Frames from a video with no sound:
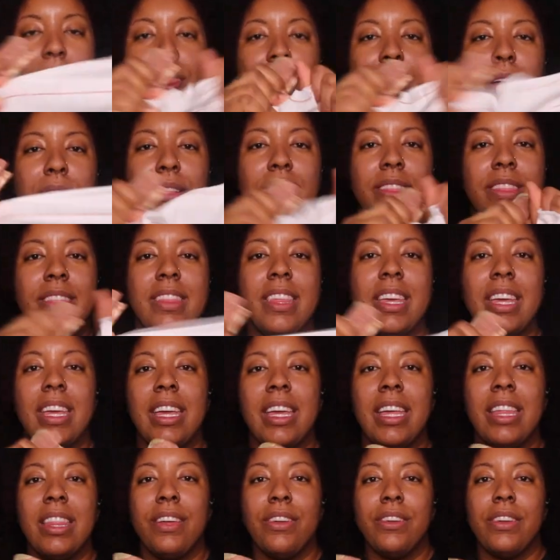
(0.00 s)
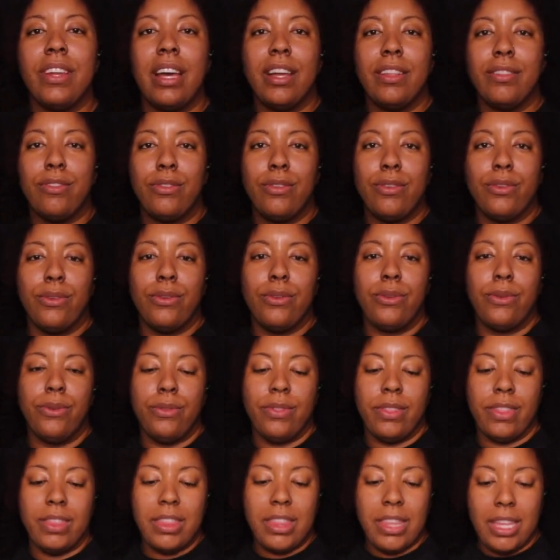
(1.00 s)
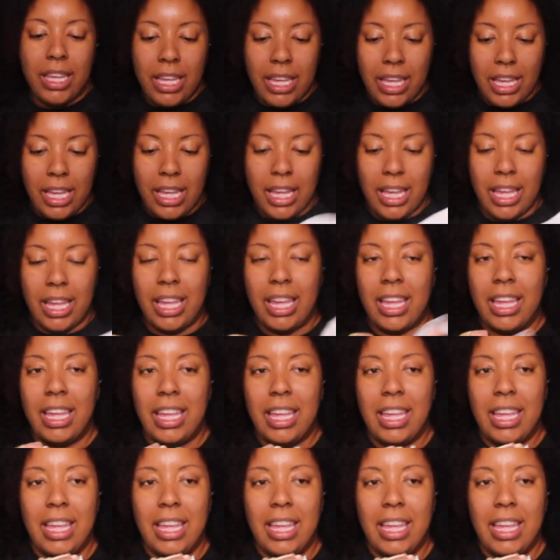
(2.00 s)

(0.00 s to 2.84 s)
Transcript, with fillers: They're thin, they're not too thick.